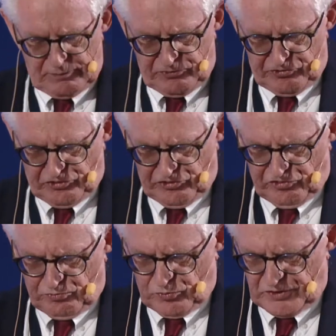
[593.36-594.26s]
I was
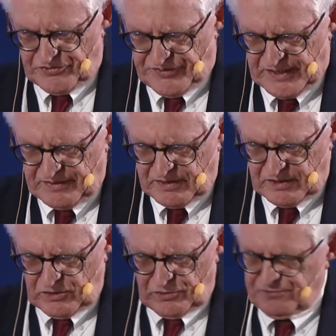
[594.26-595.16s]
just wondering,
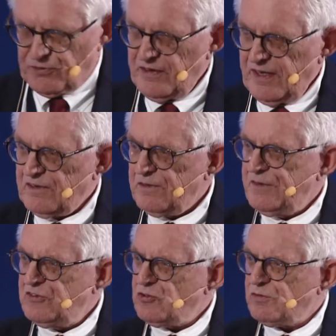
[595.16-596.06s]
for the
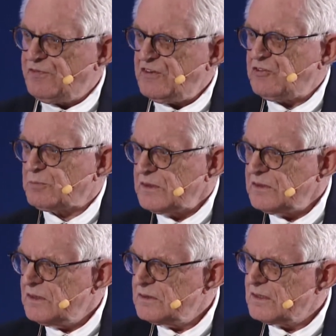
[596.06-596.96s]
individual
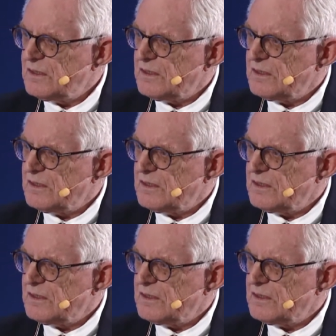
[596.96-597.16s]
fishermen,